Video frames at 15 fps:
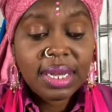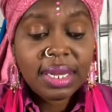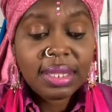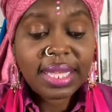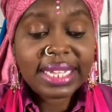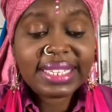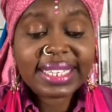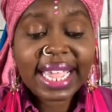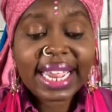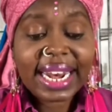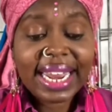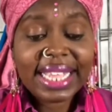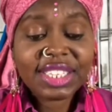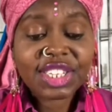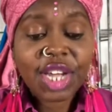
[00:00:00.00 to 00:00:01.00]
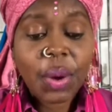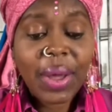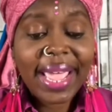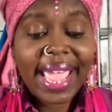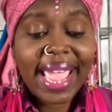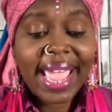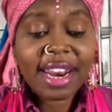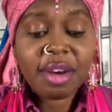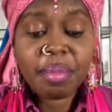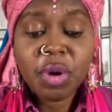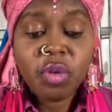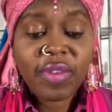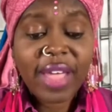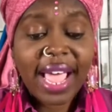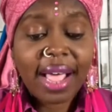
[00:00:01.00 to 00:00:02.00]
They say, let's go ahead and
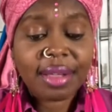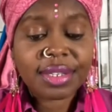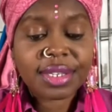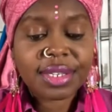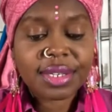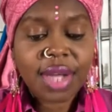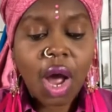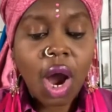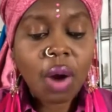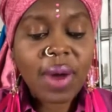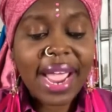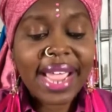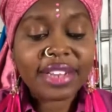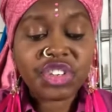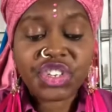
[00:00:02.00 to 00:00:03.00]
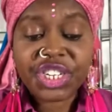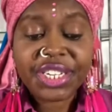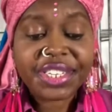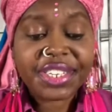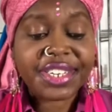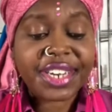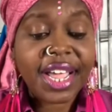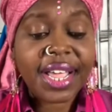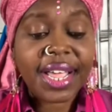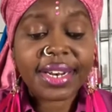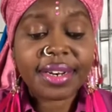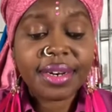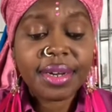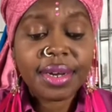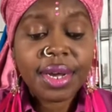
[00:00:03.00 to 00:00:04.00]
move out. All right, she's
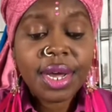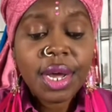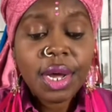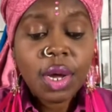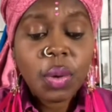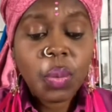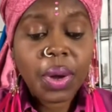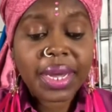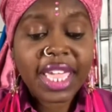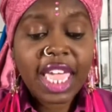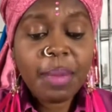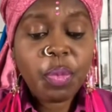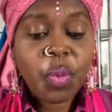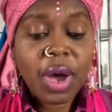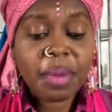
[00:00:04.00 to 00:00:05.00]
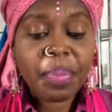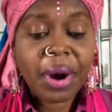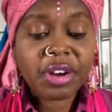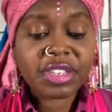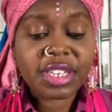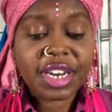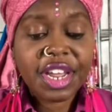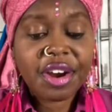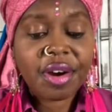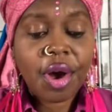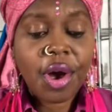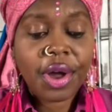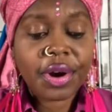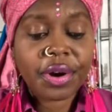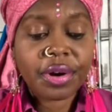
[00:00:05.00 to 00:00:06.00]
done. We'll keep one person here
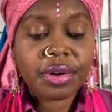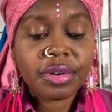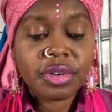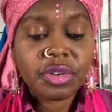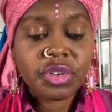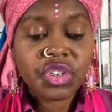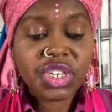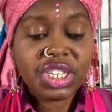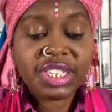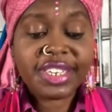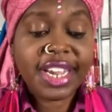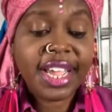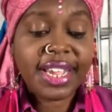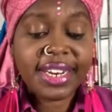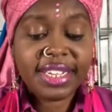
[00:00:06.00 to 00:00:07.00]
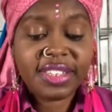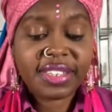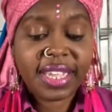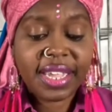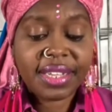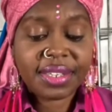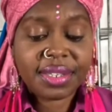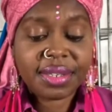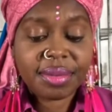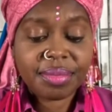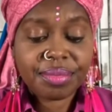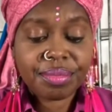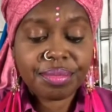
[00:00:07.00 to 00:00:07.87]
on her. She's done, he says.